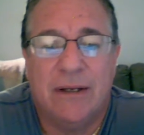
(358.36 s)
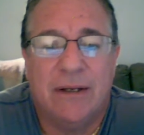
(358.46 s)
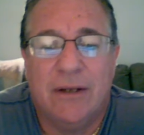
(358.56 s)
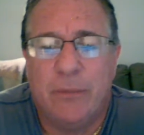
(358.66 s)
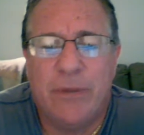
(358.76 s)

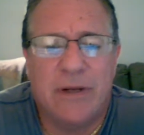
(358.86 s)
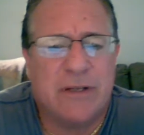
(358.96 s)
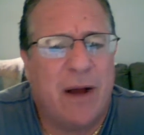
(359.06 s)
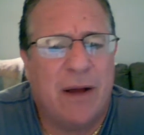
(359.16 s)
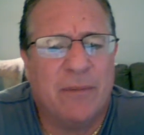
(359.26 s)
He'll
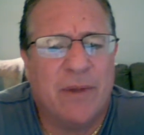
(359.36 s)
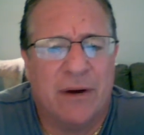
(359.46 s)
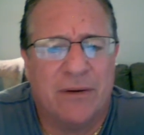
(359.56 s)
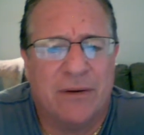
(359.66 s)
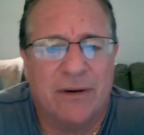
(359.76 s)
pitch
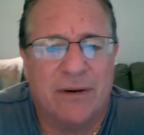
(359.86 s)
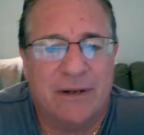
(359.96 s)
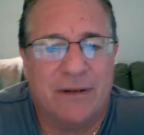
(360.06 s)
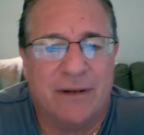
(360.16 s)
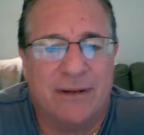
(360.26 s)
Baumgartner,
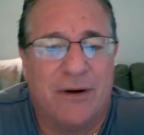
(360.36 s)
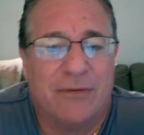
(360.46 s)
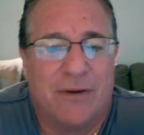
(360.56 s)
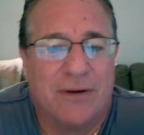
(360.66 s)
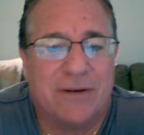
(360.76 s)
and the over-under is